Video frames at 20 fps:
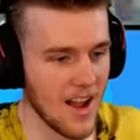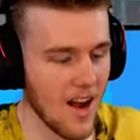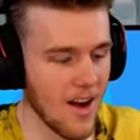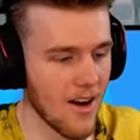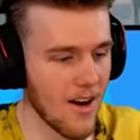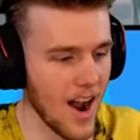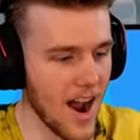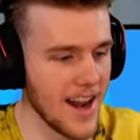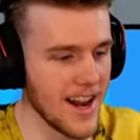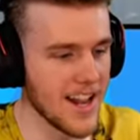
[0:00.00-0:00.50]

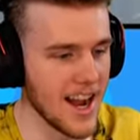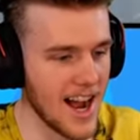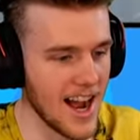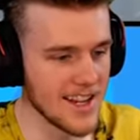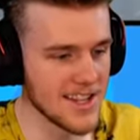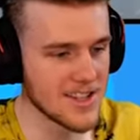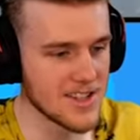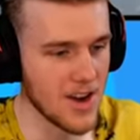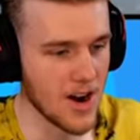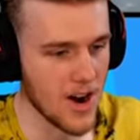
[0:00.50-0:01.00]
Alrighty,
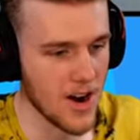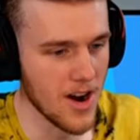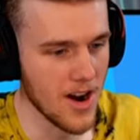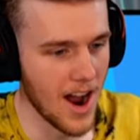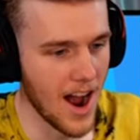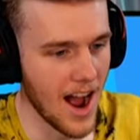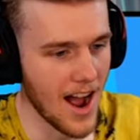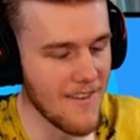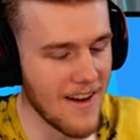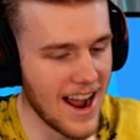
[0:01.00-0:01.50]
guys. So
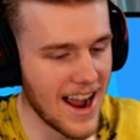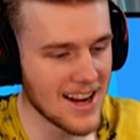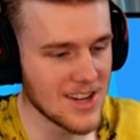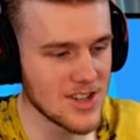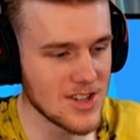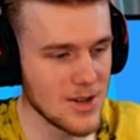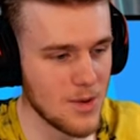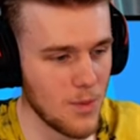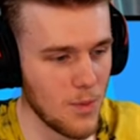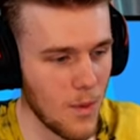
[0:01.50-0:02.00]
I've
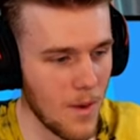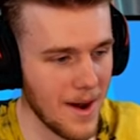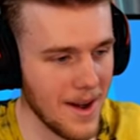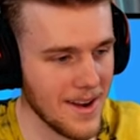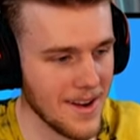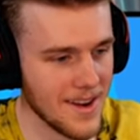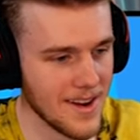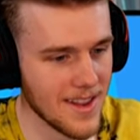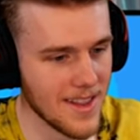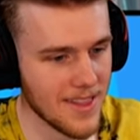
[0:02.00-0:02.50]
actually
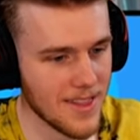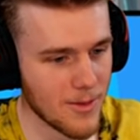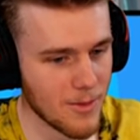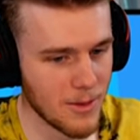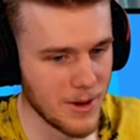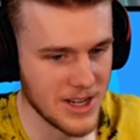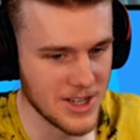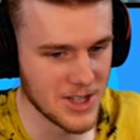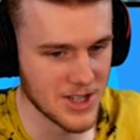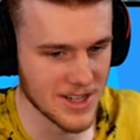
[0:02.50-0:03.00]
won the
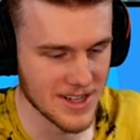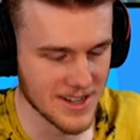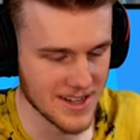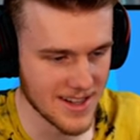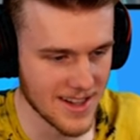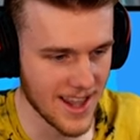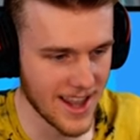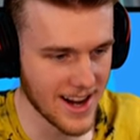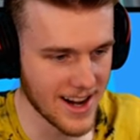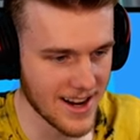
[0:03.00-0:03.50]
region.
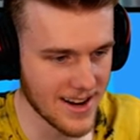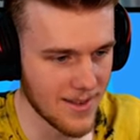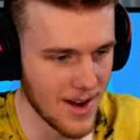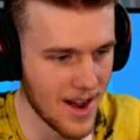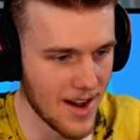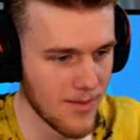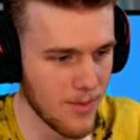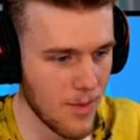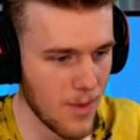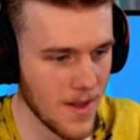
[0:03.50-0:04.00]
Like I've,
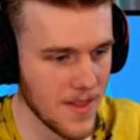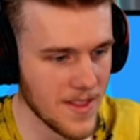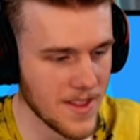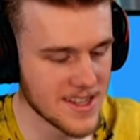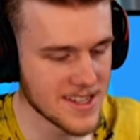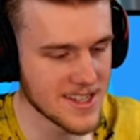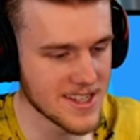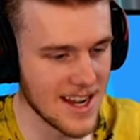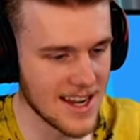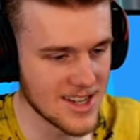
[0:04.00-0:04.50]
I've won
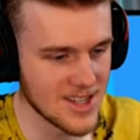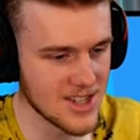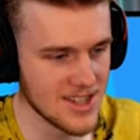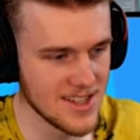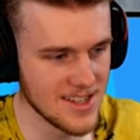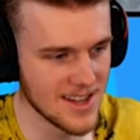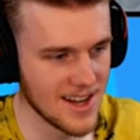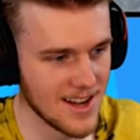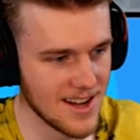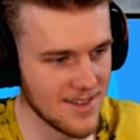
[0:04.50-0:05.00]
this
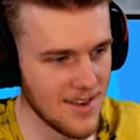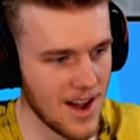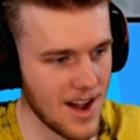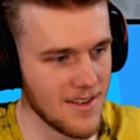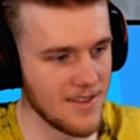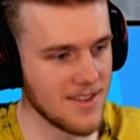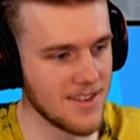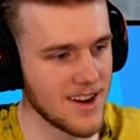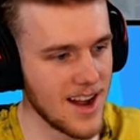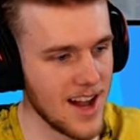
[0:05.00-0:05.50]
session. I've,
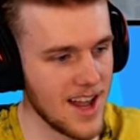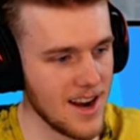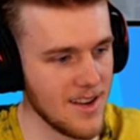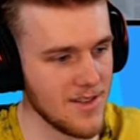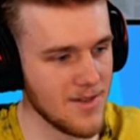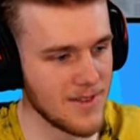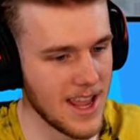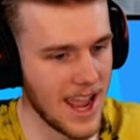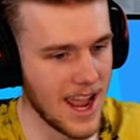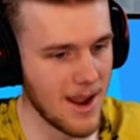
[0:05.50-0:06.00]
I've kind
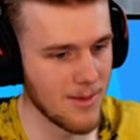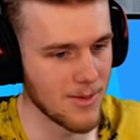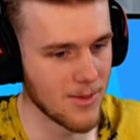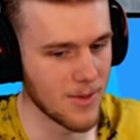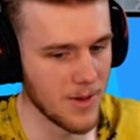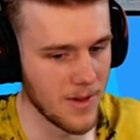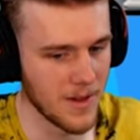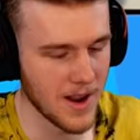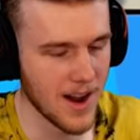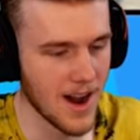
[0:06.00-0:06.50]
of gamed
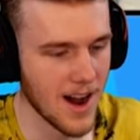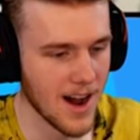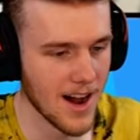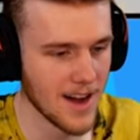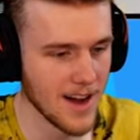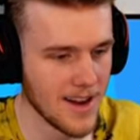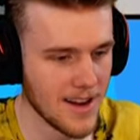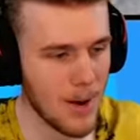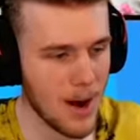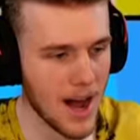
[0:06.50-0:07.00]
really
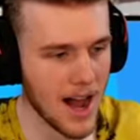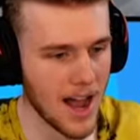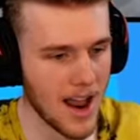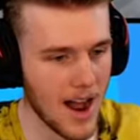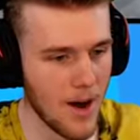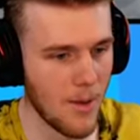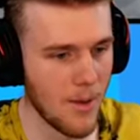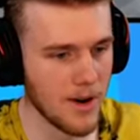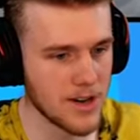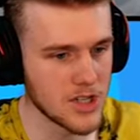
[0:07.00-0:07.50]
hard, but
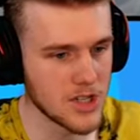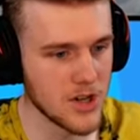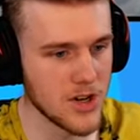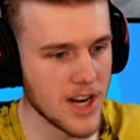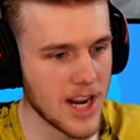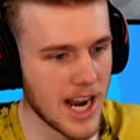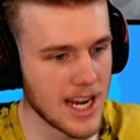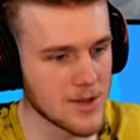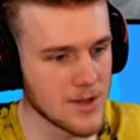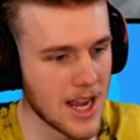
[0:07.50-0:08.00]
I want to show
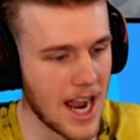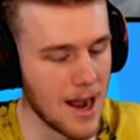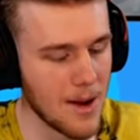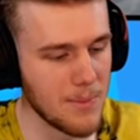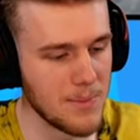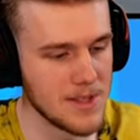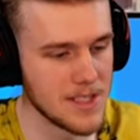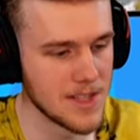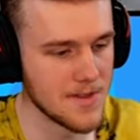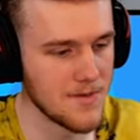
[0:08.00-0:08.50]
you guys what
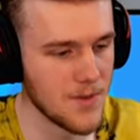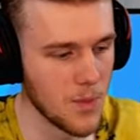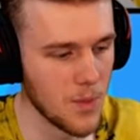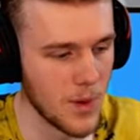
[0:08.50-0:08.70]
happens if you